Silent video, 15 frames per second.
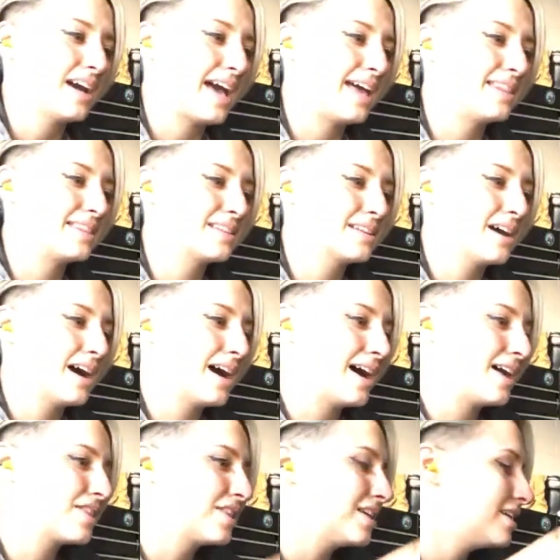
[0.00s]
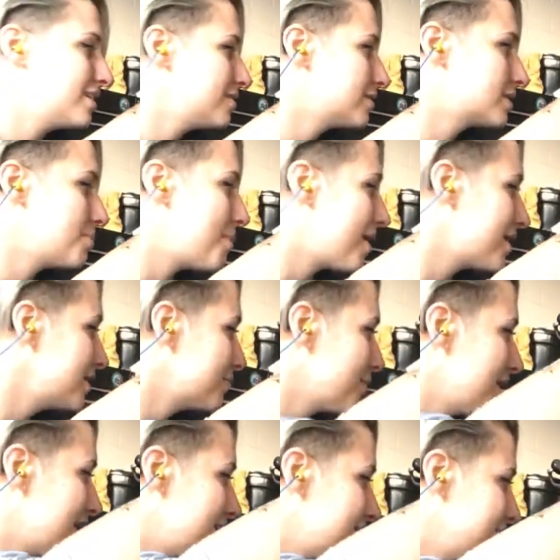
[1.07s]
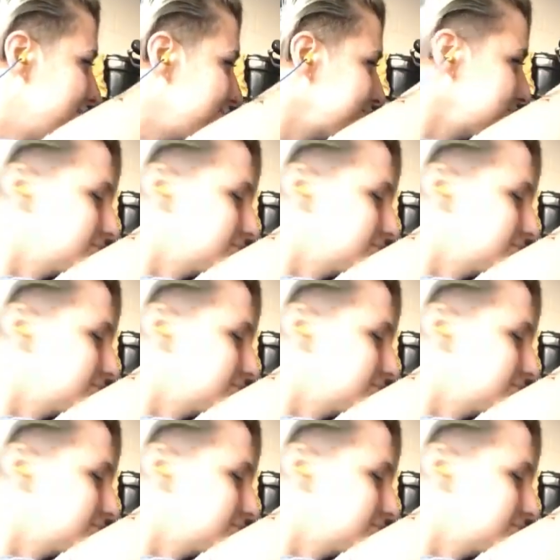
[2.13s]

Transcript: and the part where